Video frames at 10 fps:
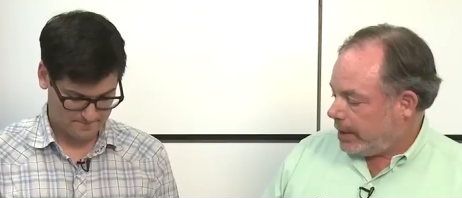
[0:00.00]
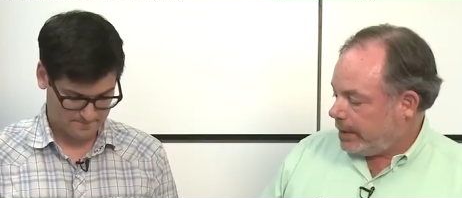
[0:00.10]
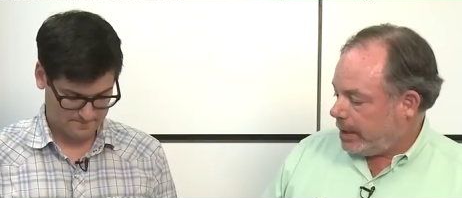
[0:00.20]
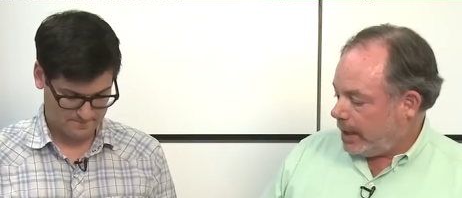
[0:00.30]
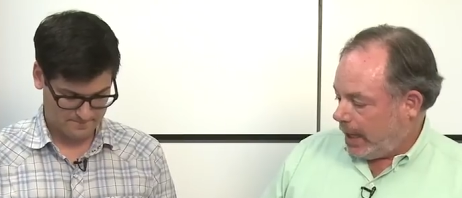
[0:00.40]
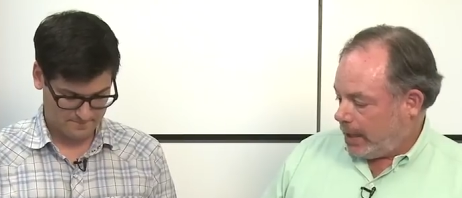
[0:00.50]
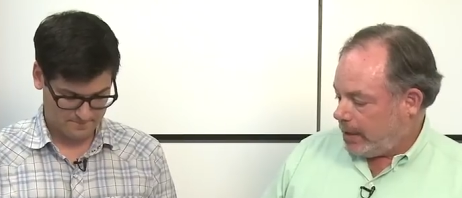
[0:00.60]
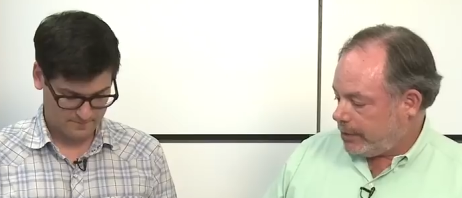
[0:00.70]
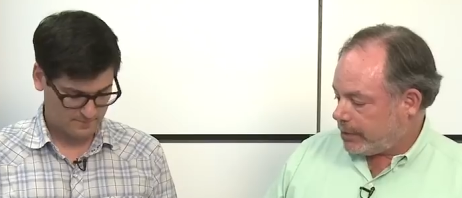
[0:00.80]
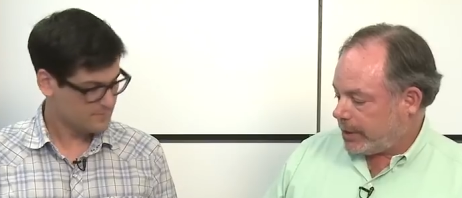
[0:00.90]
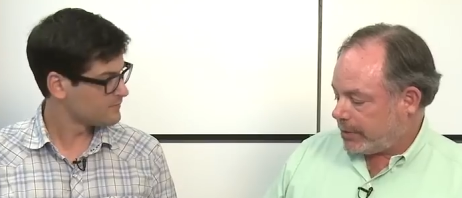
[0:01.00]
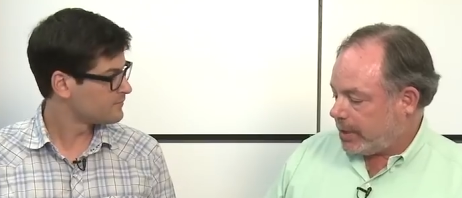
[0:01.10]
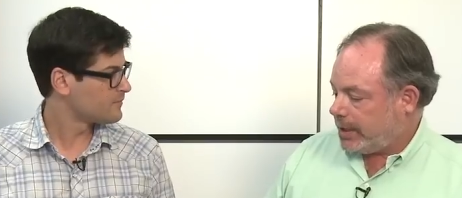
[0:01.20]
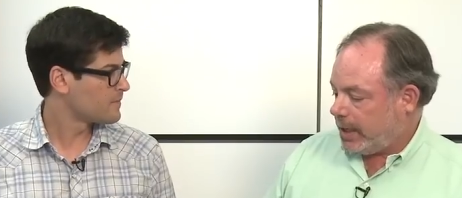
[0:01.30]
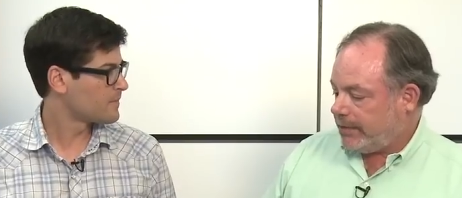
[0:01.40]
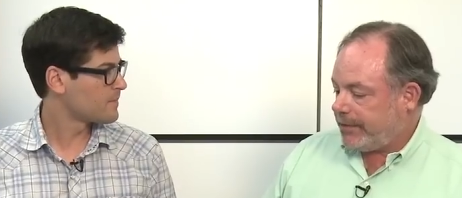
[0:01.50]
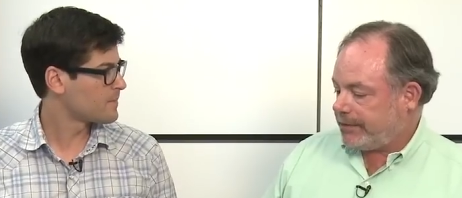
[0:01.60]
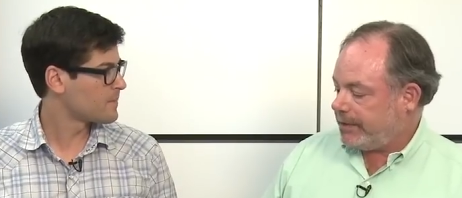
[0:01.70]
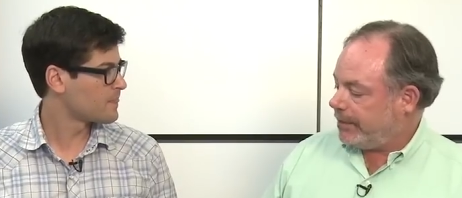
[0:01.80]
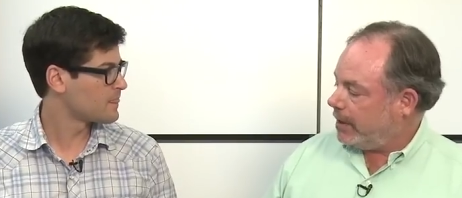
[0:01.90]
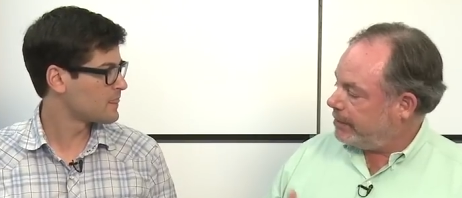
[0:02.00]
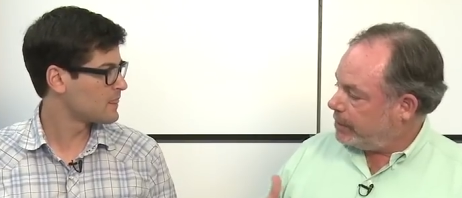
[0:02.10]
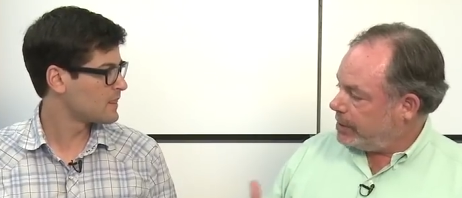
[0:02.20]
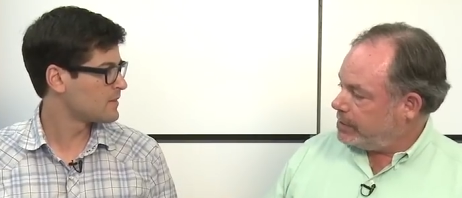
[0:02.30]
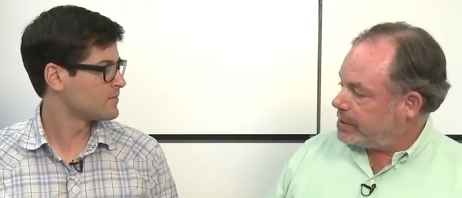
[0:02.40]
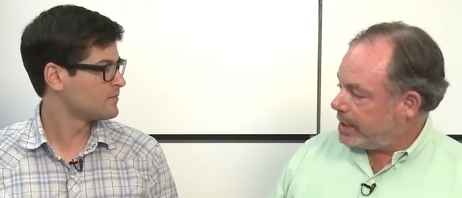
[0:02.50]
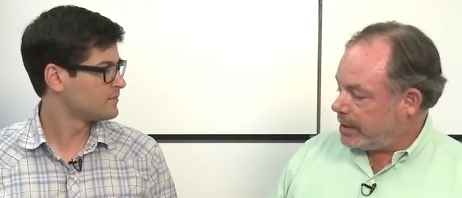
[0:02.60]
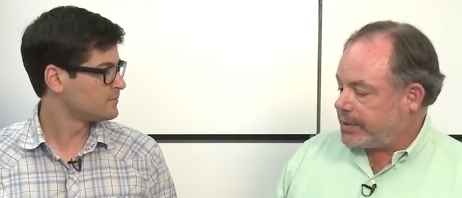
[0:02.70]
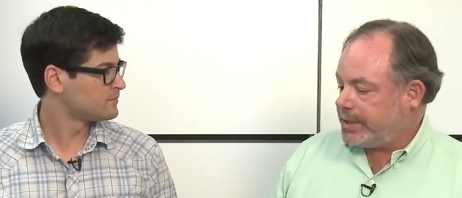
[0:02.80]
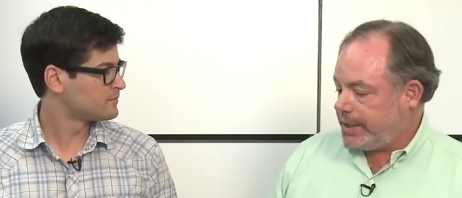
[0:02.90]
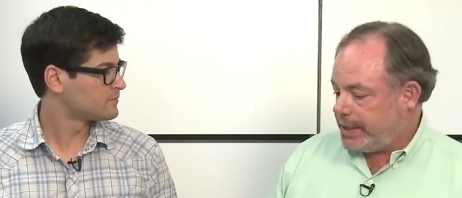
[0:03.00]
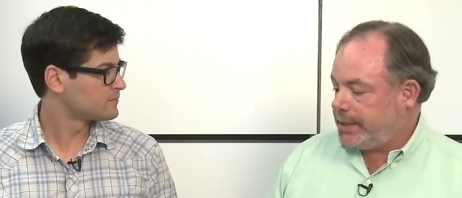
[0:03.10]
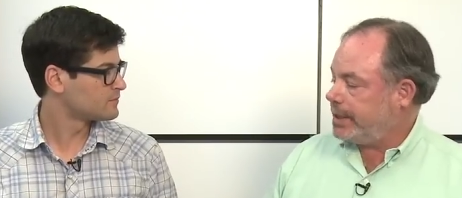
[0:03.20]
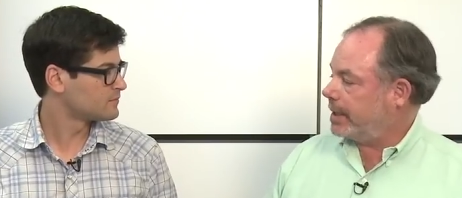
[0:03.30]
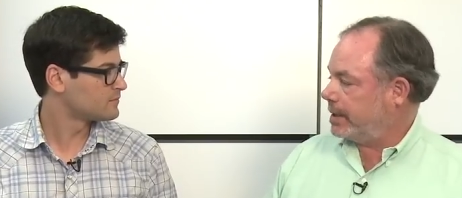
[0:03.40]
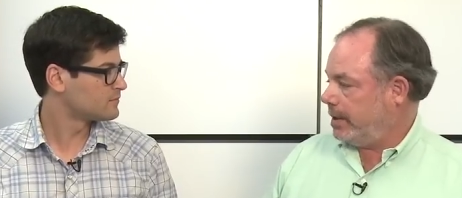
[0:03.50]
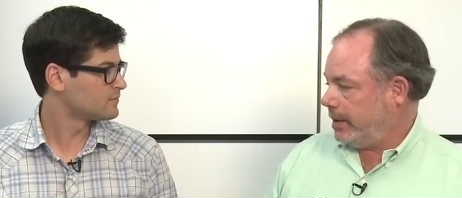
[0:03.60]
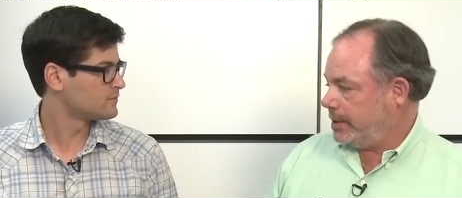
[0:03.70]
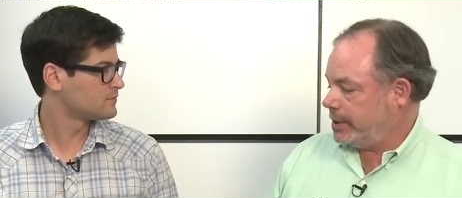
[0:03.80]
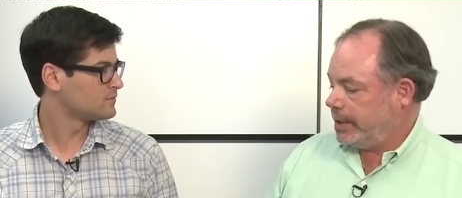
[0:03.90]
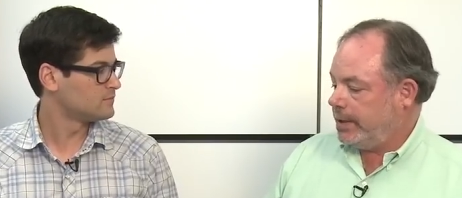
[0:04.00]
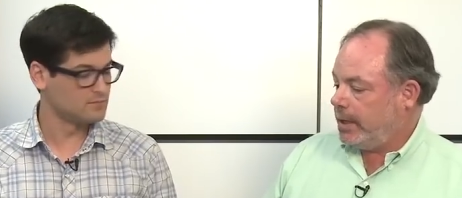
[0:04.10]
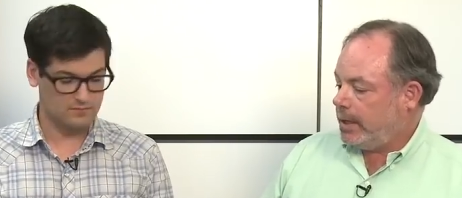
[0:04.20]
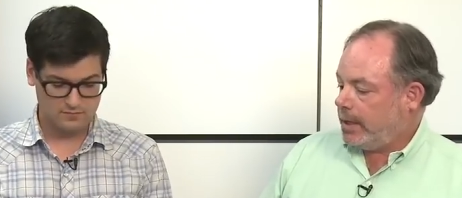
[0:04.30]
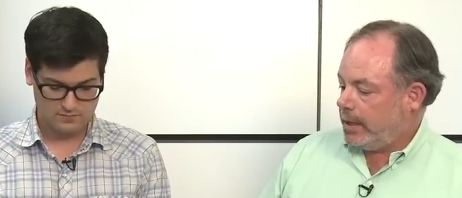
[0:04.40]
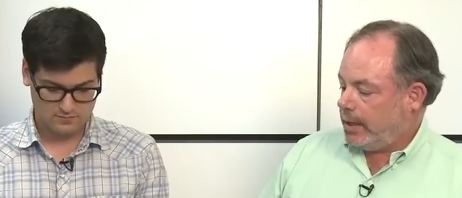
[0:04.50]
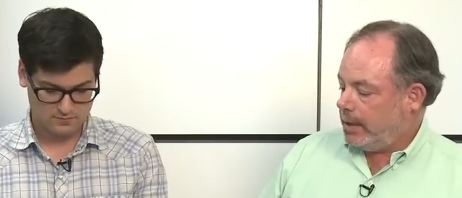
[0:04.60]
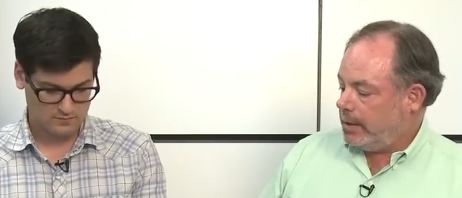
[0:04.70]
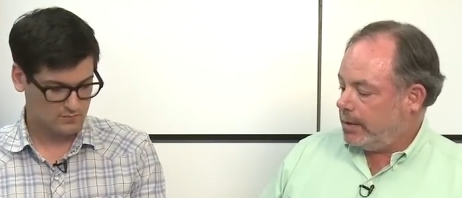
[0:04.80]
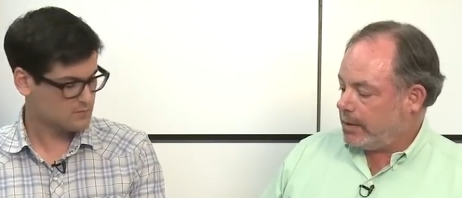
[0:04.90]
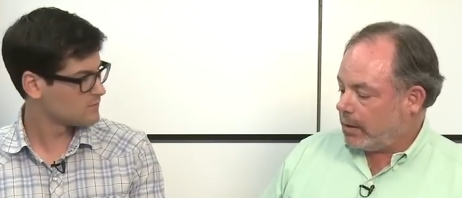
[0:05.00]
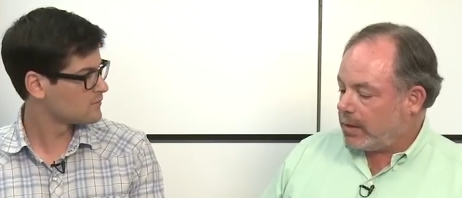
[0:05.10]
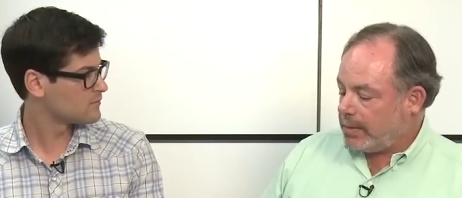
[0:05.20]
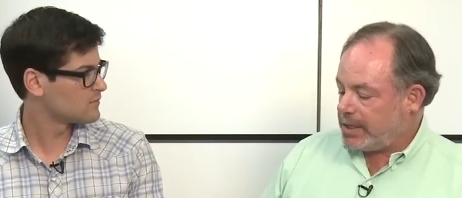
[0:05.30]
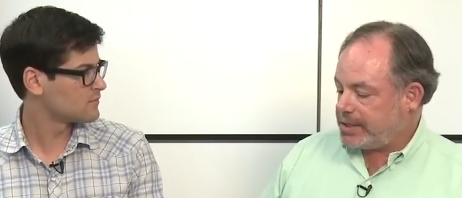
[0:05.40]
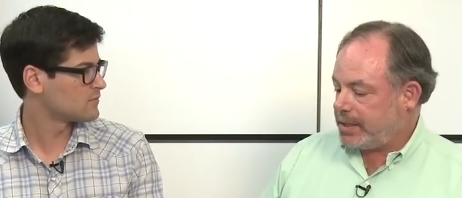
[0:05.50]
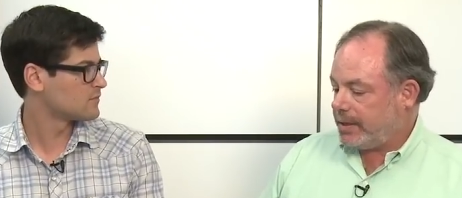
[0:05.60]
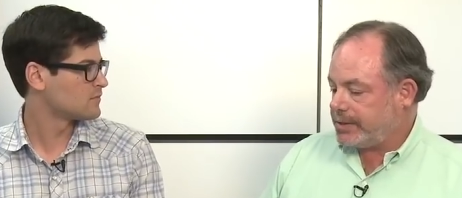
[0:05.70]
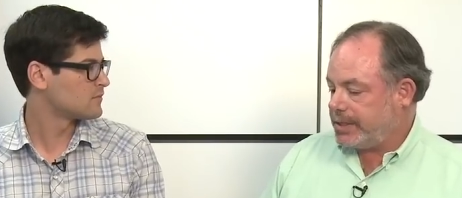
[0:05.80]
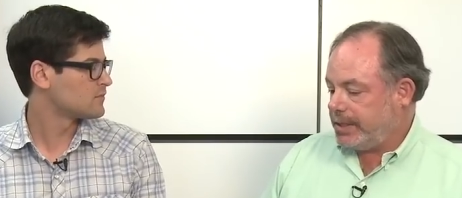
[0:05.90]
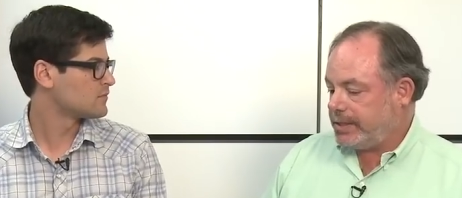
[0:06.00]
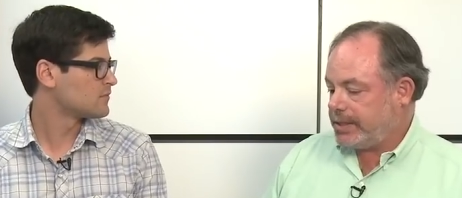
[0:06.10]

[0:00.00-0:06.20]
Speaker 1: in the A33 and the A55, we used LCD technology. Mm -hmm. And there are limits to LCD